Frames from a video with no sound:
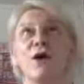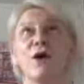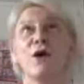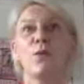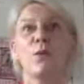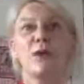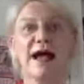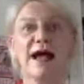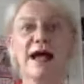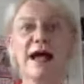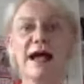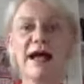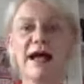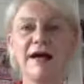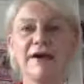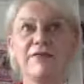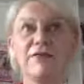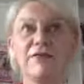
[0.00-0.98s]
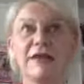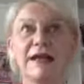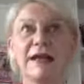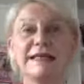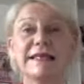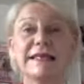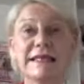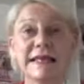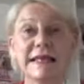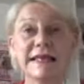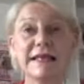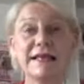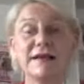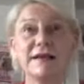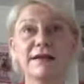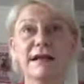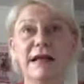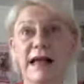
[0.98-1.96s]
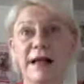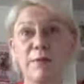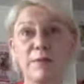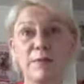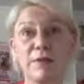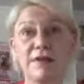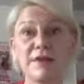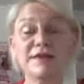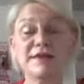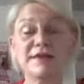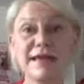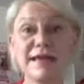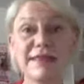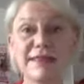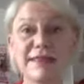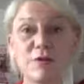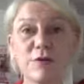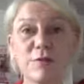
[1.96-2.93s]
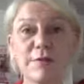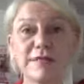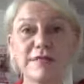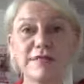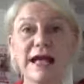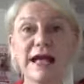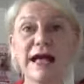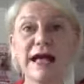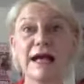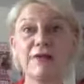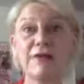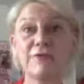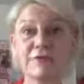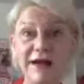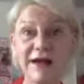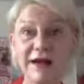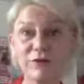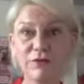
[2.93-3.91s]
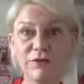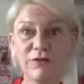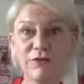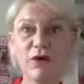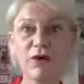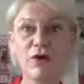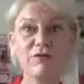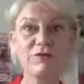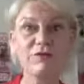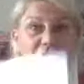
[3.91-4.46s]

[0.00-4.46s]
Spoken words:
We have Dina Glaberman, psychotherapist and founder of